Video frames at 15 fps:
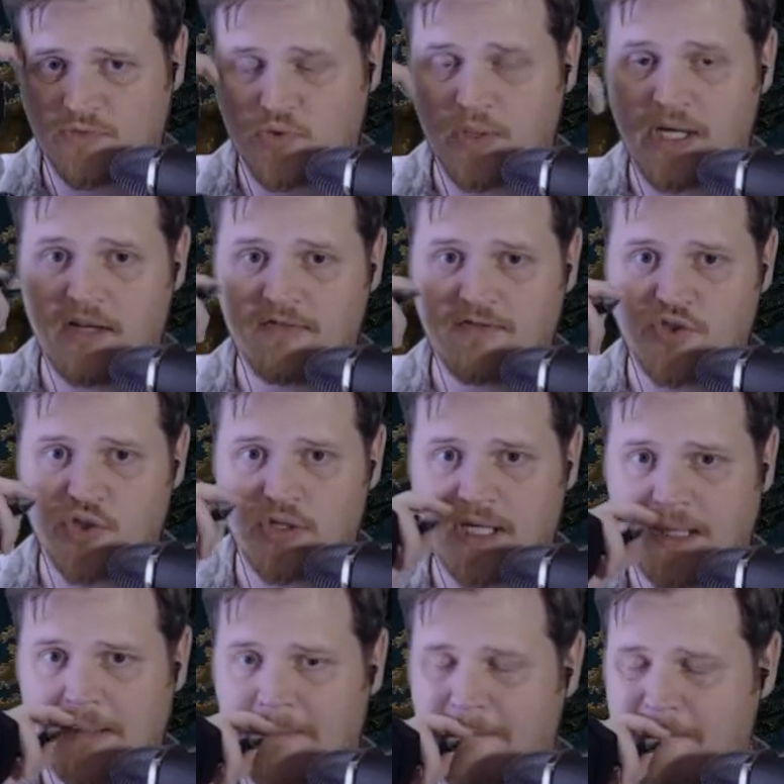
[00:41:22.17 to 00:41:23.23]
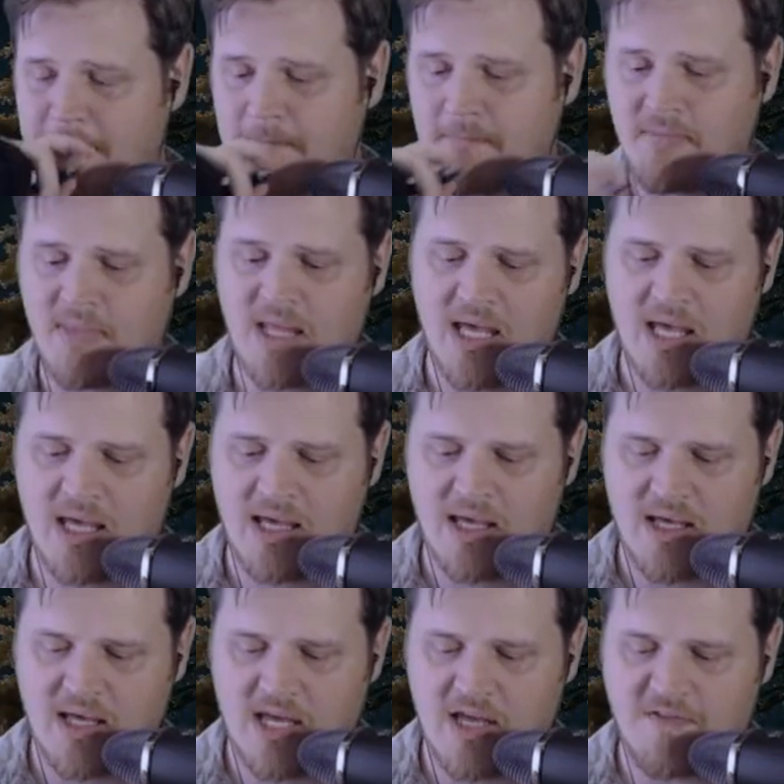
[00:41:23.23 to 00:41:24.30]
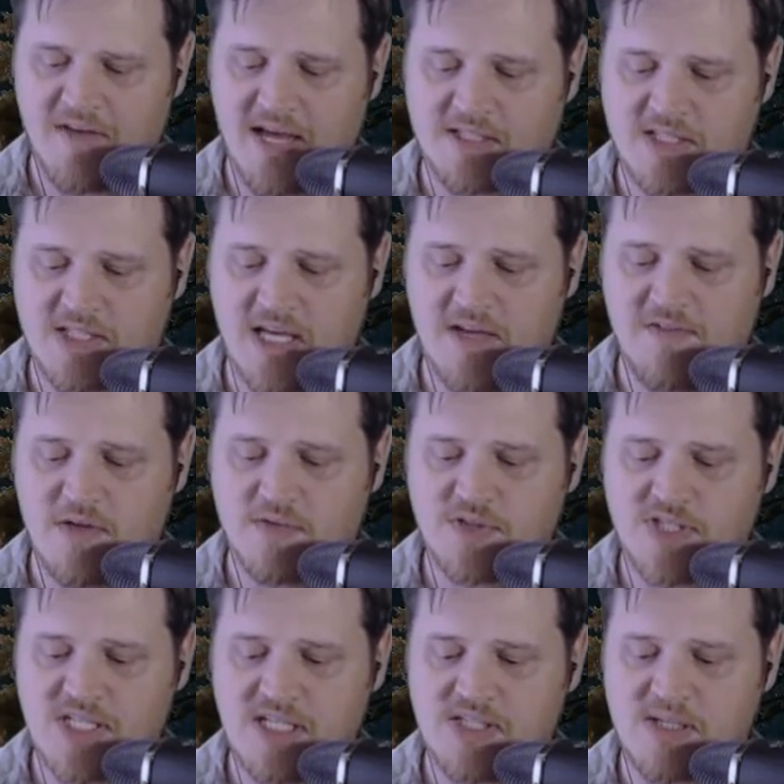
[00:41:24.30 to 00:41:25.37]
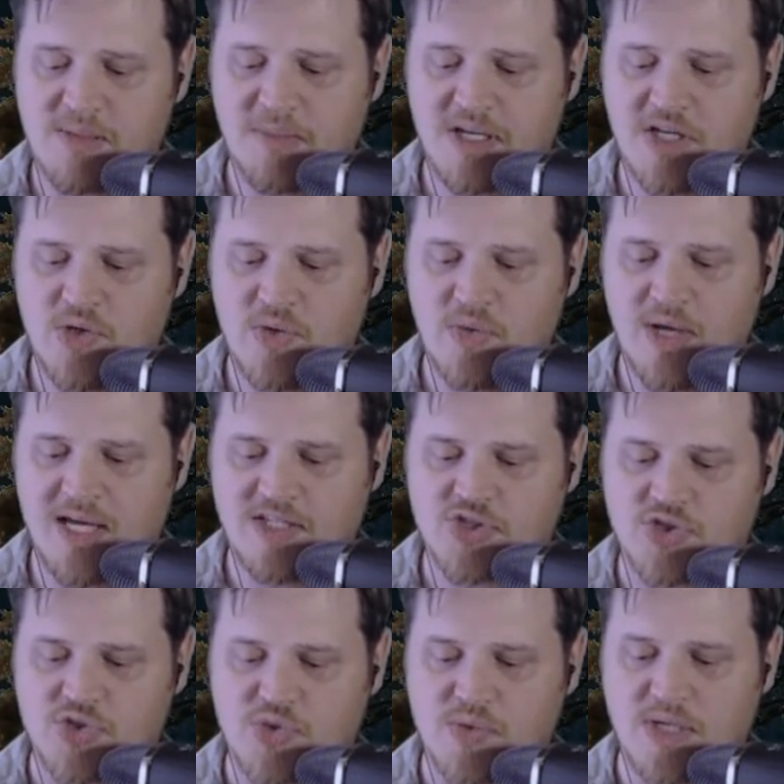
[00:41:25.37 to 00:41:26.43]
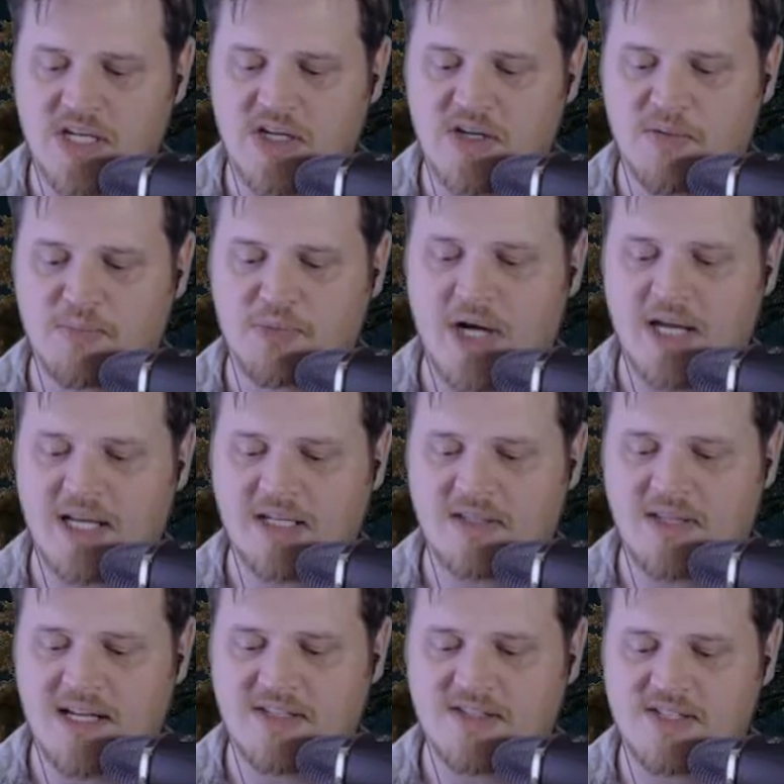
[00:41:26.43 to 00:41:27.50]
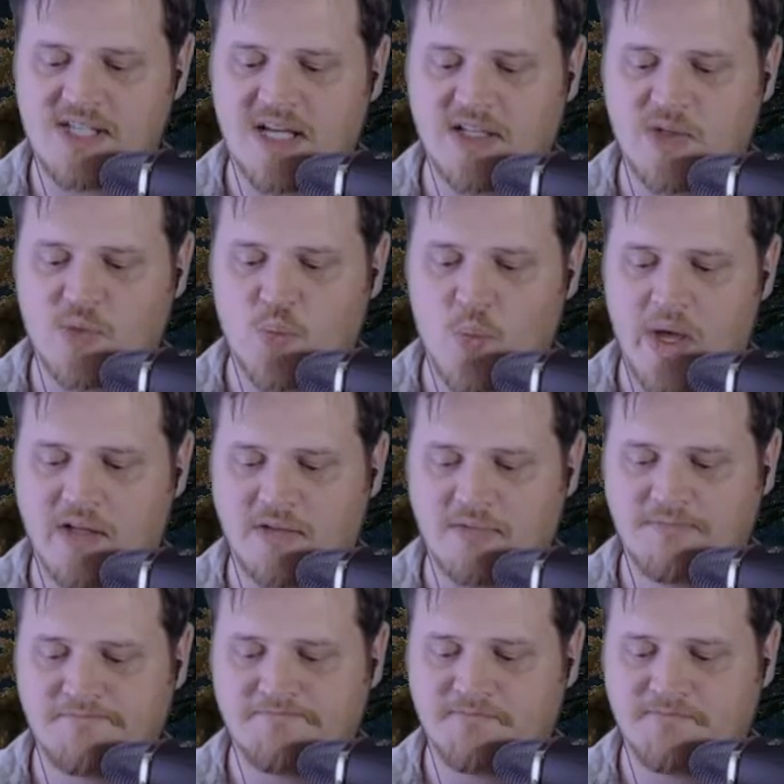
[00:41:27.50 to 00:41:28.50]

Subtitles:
creative journey. In fact, if you see somebody who has created a product that is selling well,